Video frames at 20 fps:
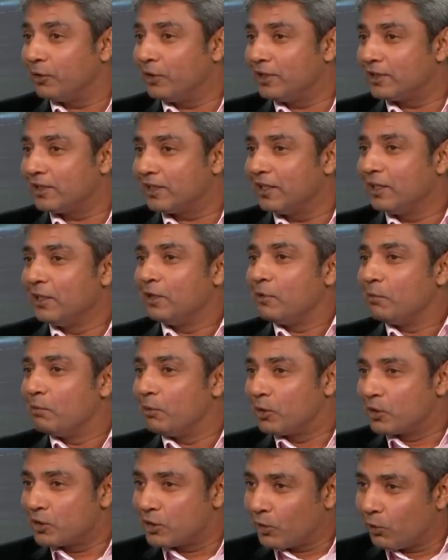reason,
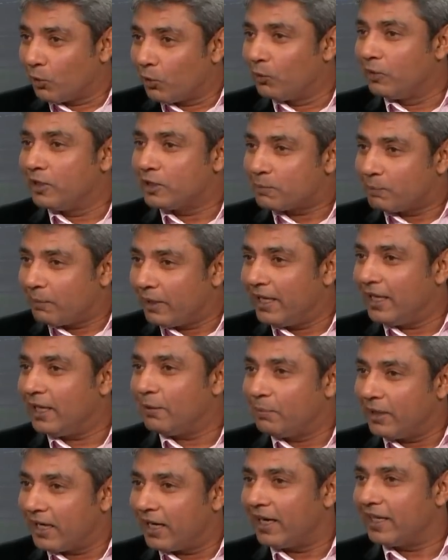because they always play
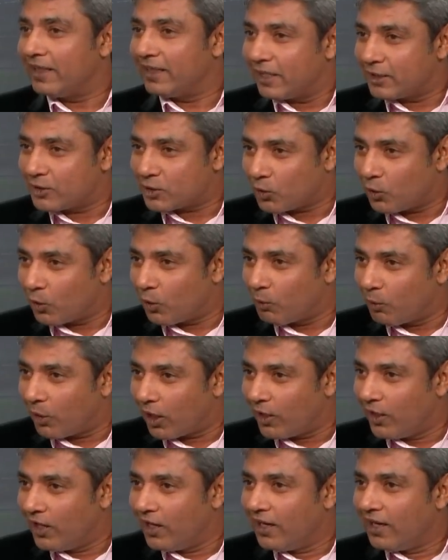behind that
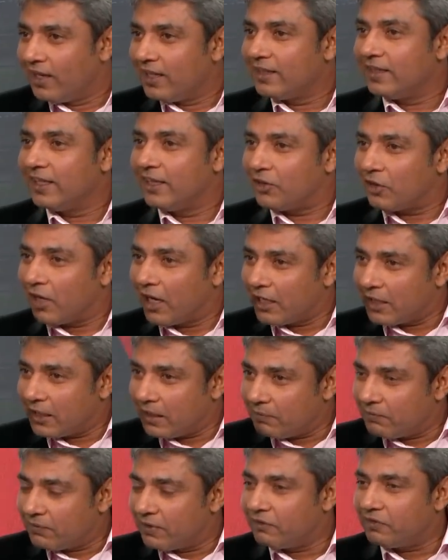scoreboard. They try and
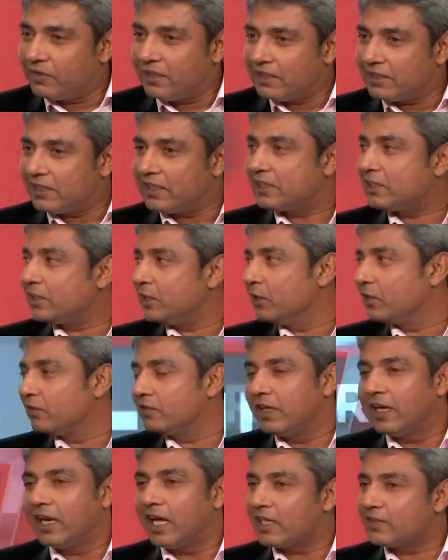keep fifty, sixty of the
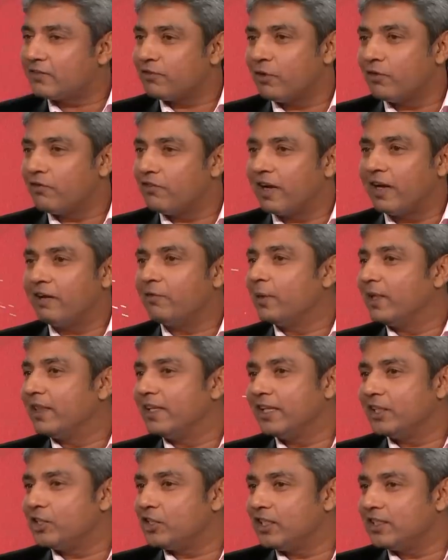last four or five when
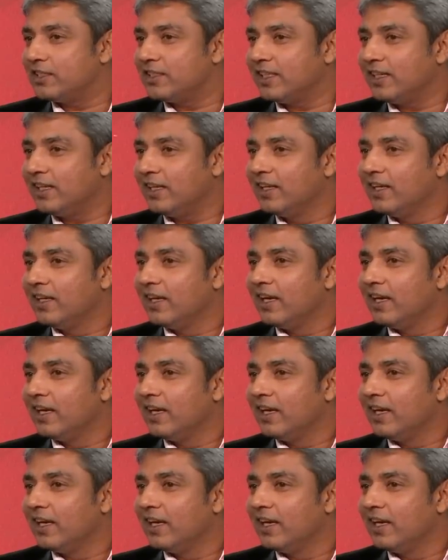they're chasing,